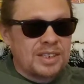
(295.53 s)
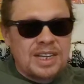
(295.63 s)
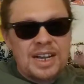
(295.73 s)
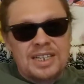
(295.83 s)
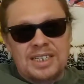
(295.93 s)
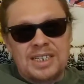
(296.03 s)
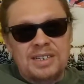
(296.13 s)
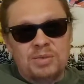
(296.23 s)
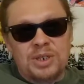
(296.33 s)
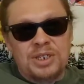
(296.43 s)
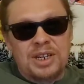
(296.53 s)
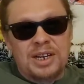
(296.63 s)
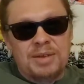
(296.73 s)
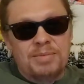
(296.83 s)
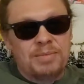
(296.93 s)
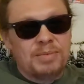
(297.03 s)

I had seen one time,